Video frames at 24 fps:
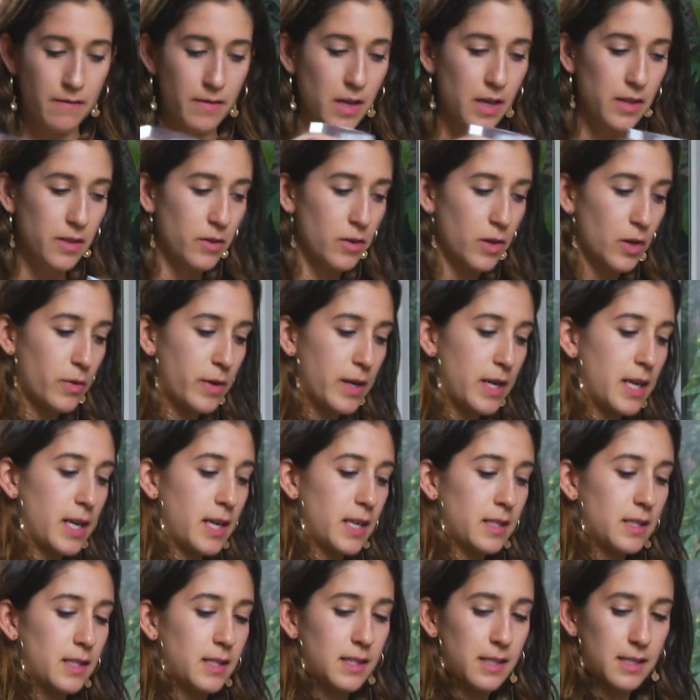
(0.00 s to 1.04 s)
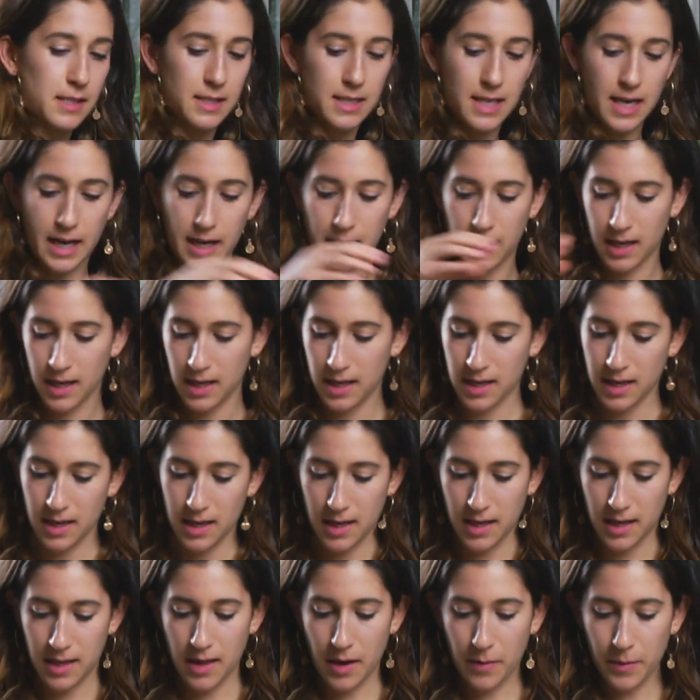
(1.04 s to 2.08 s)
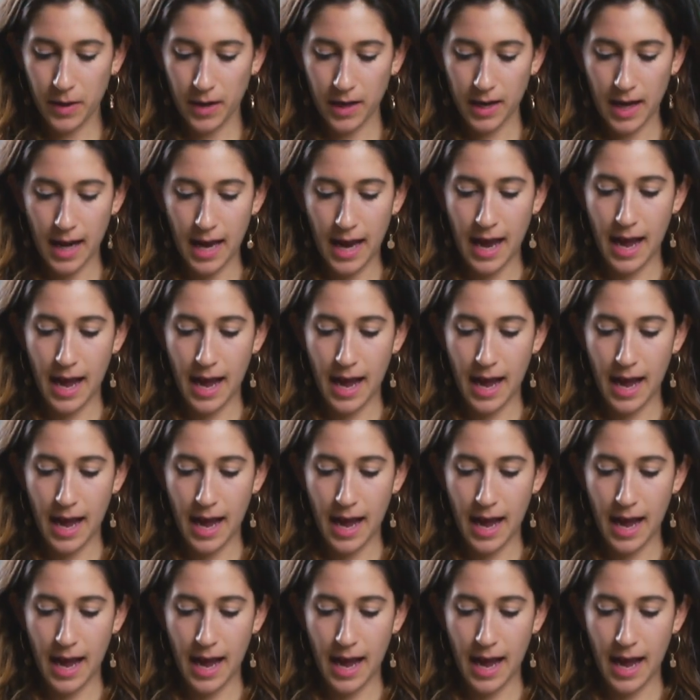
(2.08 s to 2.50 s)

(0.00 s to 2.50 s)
of the other ingredients stick. Then we're gonna